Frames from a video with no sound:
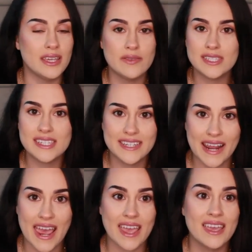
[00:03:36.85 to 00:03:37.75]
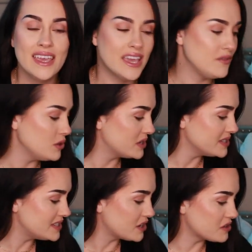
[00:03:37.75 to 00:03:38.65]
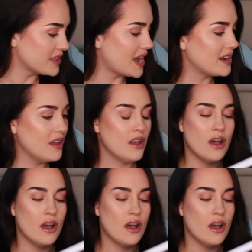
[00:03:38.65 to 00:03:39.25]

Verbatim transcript: even to today, if you consider that